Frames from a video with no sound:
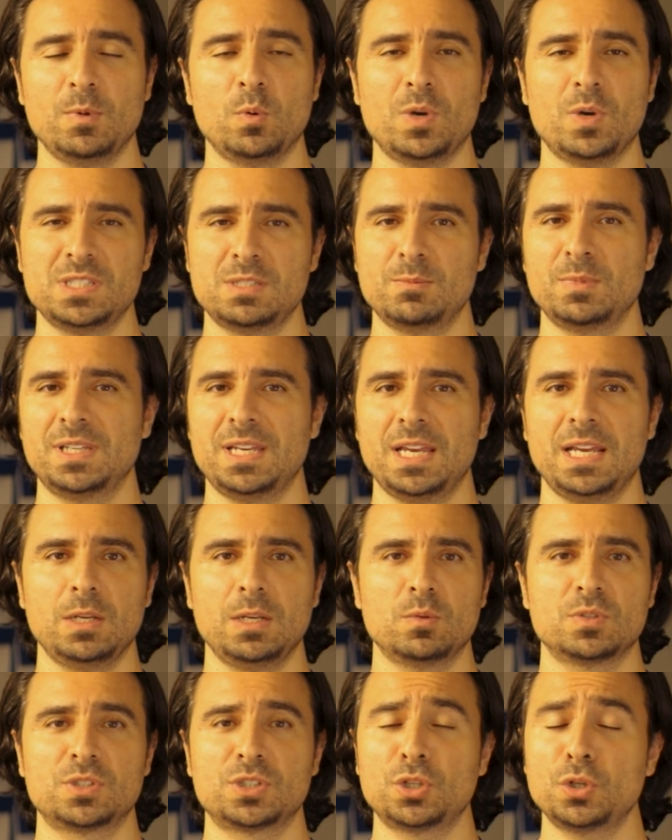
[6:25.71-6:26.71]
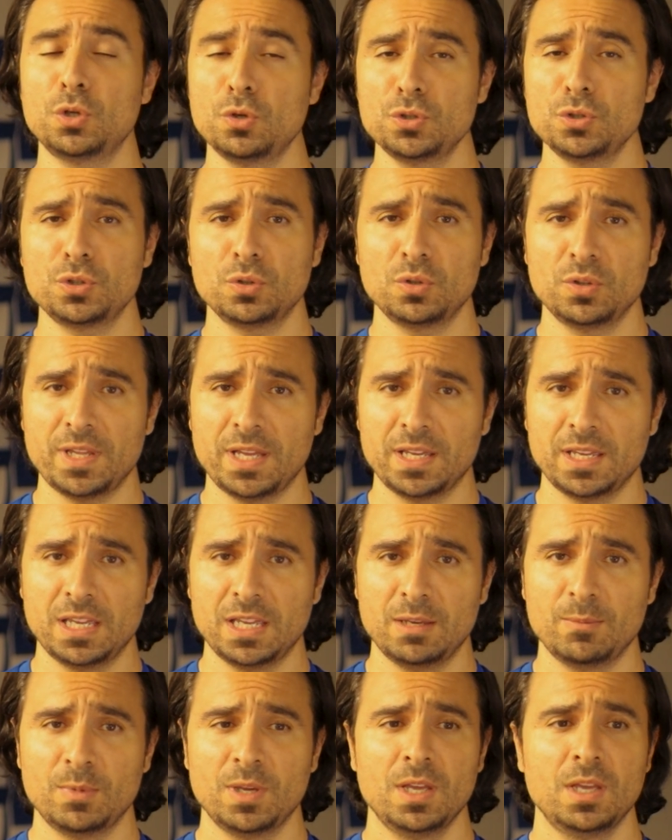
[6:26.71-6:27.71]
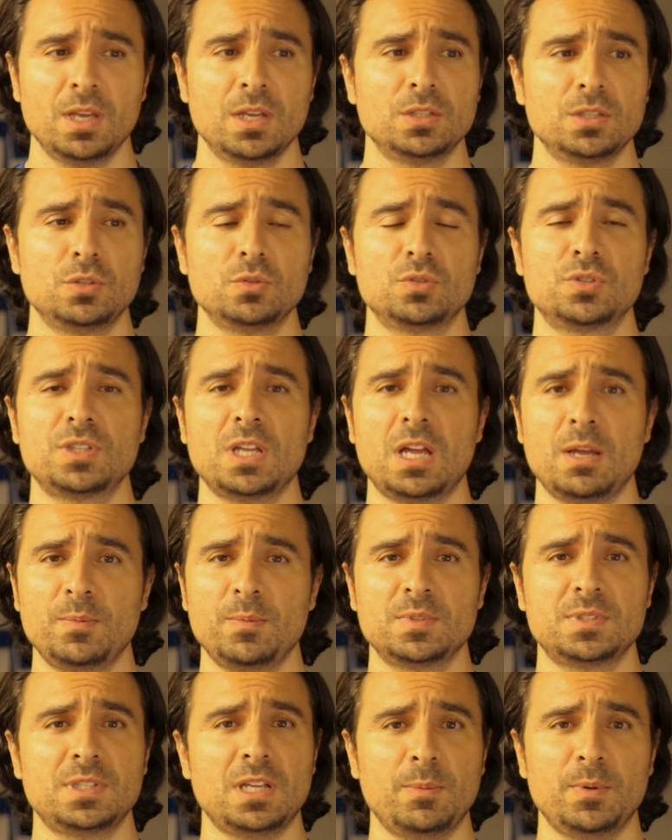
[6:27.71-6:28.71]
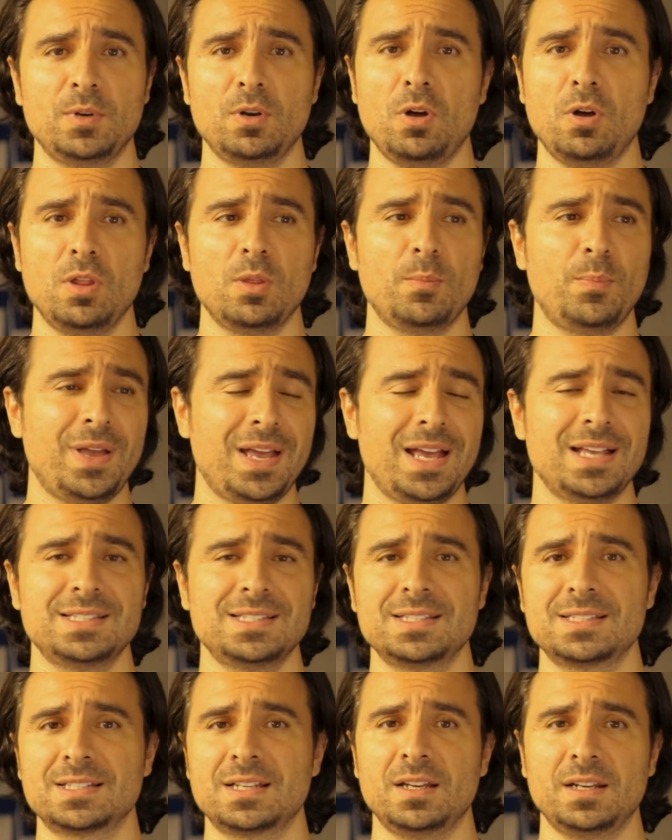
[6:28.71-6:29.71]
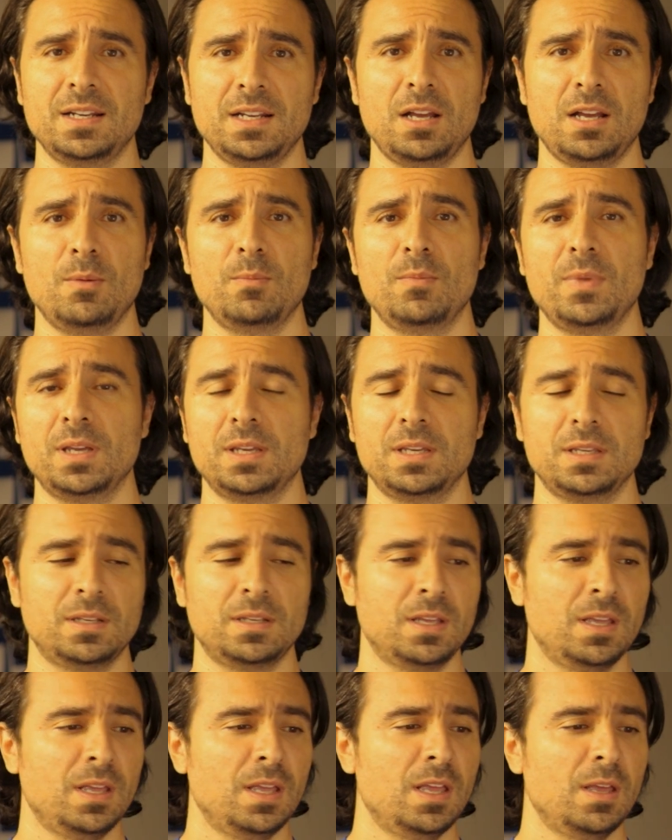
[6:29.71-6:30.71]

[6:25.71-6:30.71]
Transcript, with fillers: And Weston McKennie was crucial in that game to stop, stopping all the passes, cutting out, making,